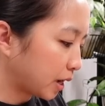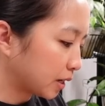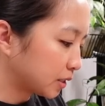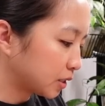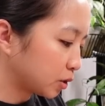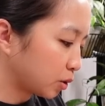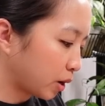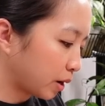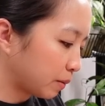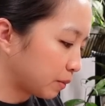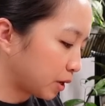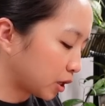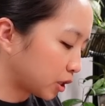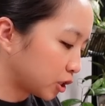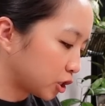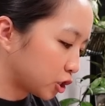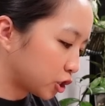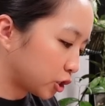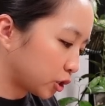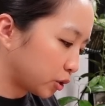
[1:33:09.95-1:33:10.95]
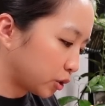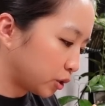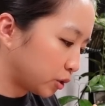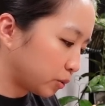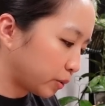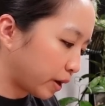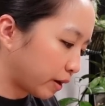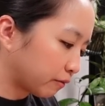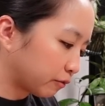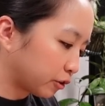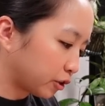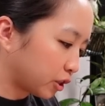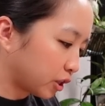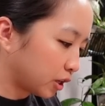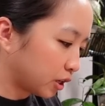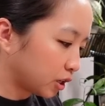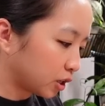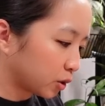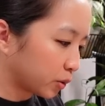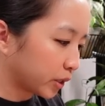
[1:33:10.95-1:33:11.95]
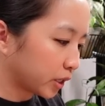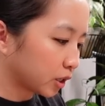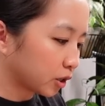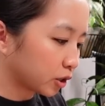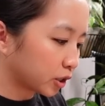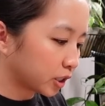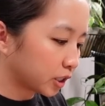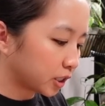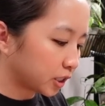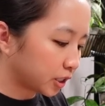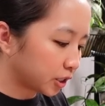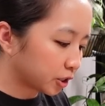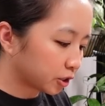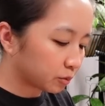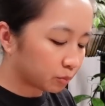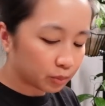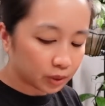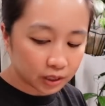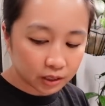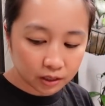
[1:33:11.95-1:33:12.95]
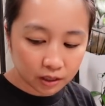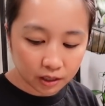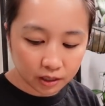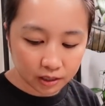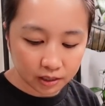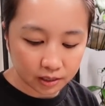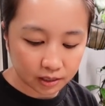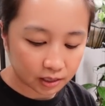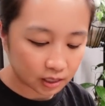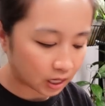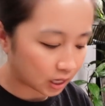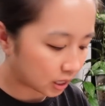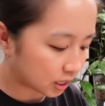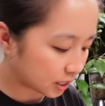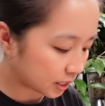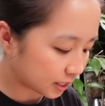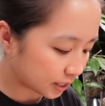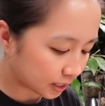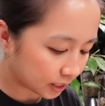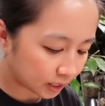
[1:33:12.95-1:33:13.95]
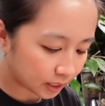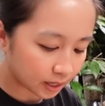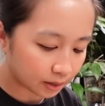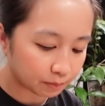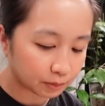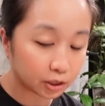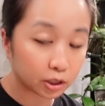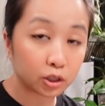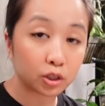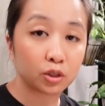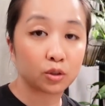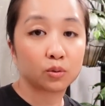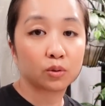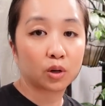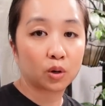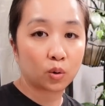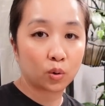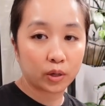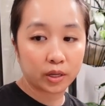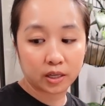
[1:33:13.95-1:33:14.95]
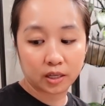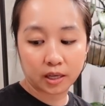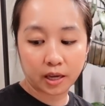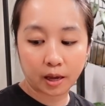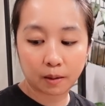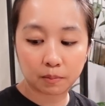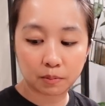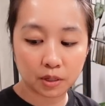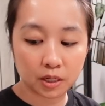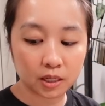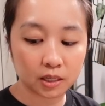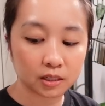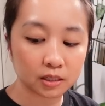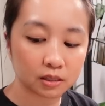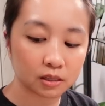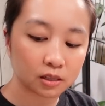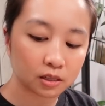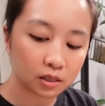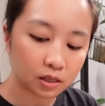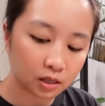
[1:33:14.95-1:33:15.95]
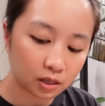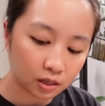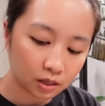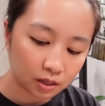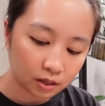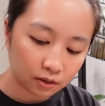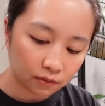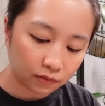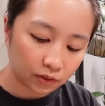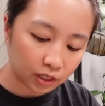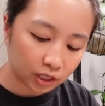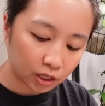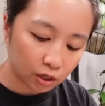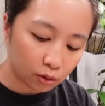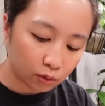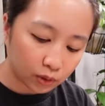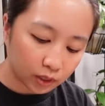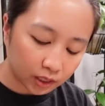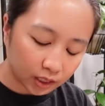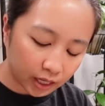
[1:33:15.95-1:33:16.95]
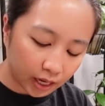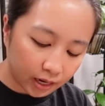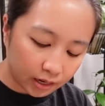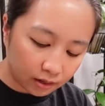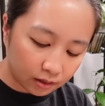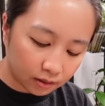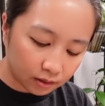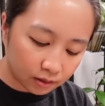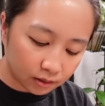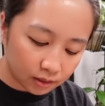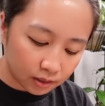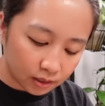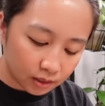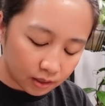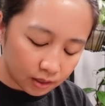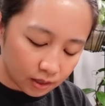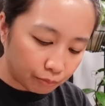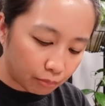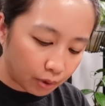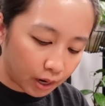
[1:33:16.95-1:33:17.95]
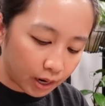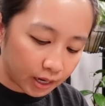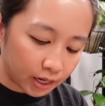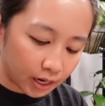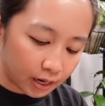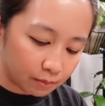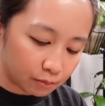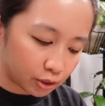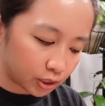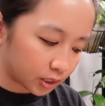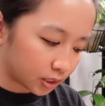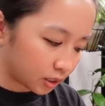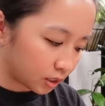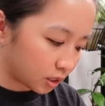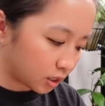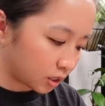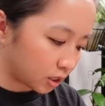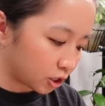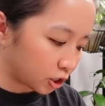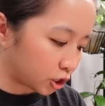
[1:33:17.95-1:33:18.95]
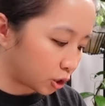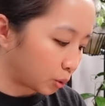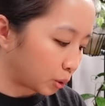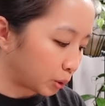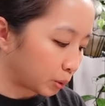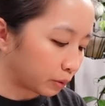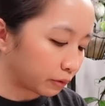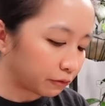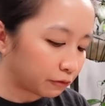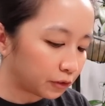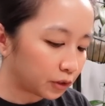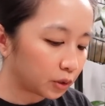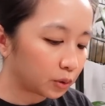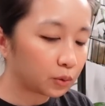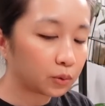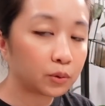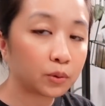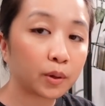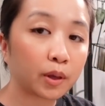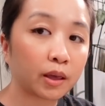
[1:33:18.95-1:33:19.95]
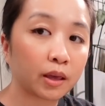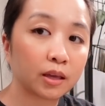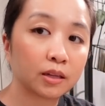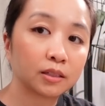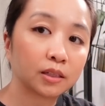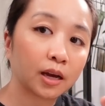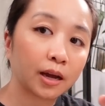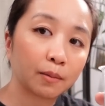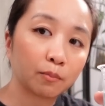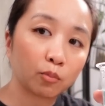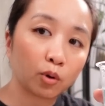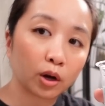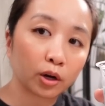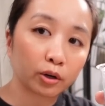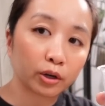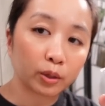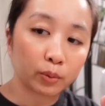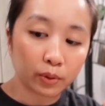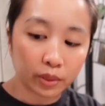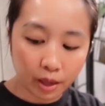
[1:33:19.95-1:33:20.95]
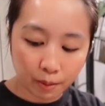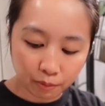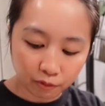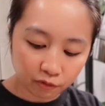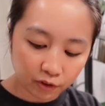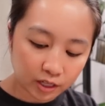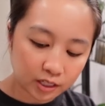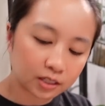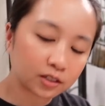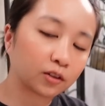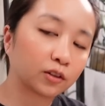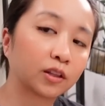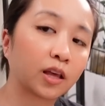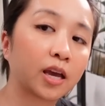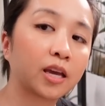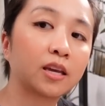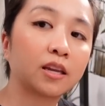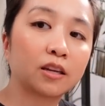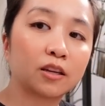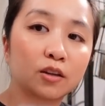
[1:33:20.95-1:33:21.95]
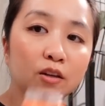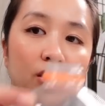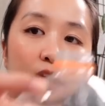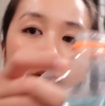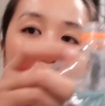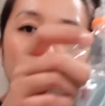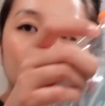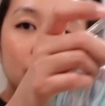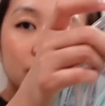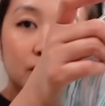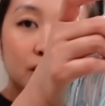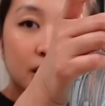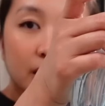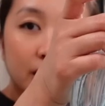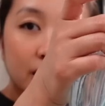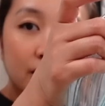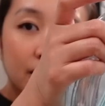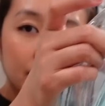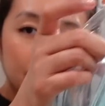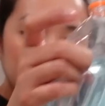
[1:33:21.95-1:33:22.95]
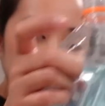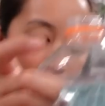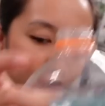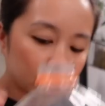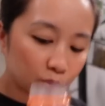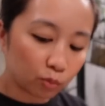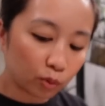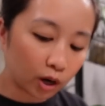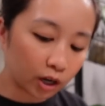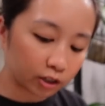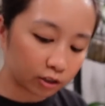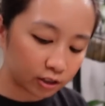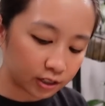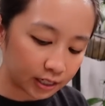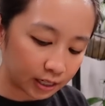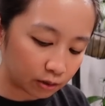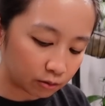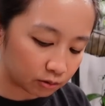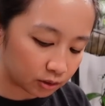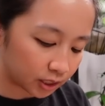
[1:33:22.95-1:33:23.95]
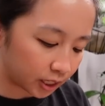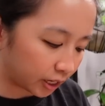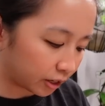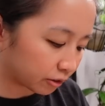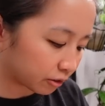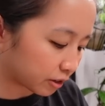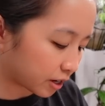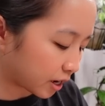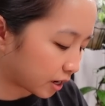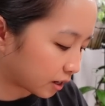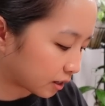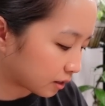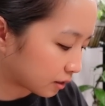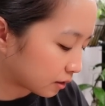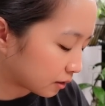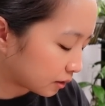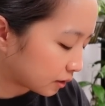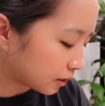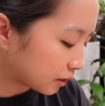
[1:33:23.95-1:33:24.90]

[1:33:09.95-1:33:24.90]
So I'm not gonna show you everything going on in here because I am gonna do a Hoya cabinet video again. But I'm just gonna show you a few, and I'm watering with Epiphyte's Delight. It looks like a very watered down Gatorade.